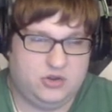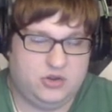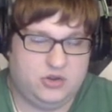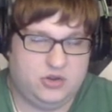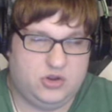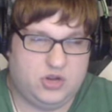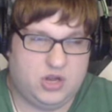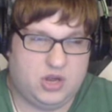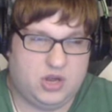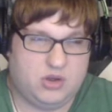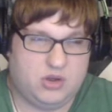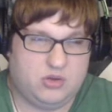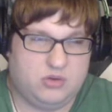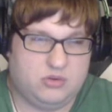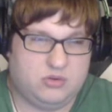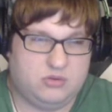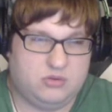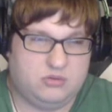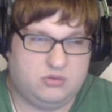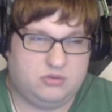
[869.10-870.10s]
No,
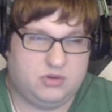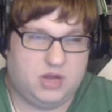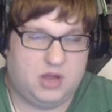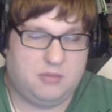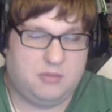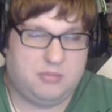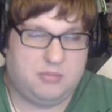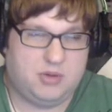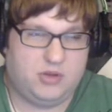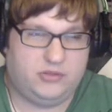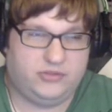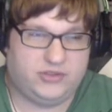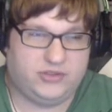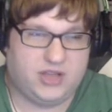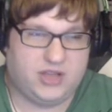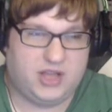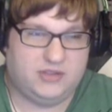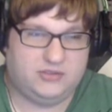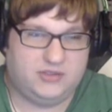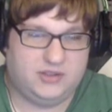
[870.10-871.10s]
no, Bolt's
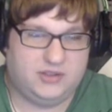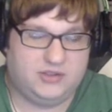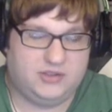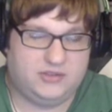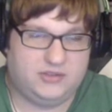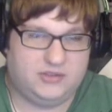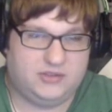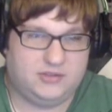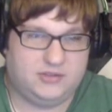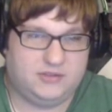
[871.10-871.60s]
got this.